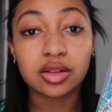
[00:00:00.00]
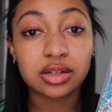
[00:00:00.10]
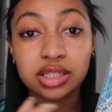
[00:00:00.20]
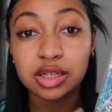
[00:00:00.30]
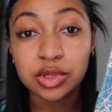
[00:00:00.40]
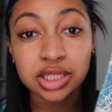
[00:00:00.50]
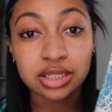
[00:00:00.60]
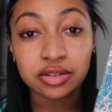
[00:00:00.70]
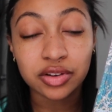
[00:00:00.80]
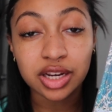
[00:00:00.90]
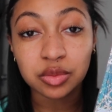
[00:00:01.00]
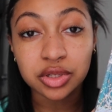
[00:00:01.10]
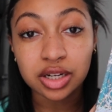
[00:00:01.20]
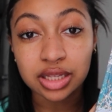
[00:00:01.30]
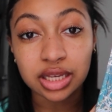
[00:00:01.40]
other siblings in the
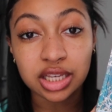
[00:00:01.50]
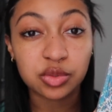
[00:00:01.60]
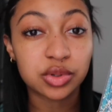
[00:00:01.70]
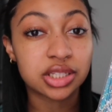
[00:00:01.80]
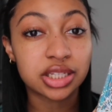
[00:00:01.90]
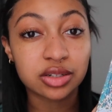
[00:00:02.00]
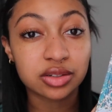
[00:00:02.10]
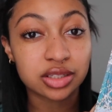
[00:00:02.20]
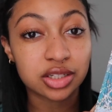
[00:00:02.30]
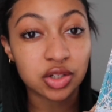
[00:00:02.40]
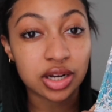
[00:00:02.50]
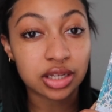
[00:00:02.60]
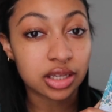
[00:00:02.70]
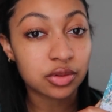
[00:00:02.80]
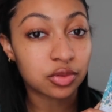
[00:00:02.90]
family are like keeping secrets they're trying
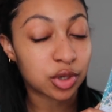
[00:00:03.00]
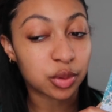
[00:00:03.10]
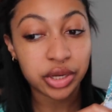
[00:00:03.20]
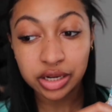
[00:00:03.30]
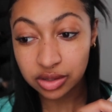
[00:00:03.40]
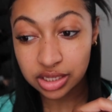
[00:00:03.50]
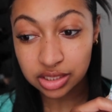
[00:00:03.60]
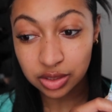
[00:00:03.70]
to keep from their parents.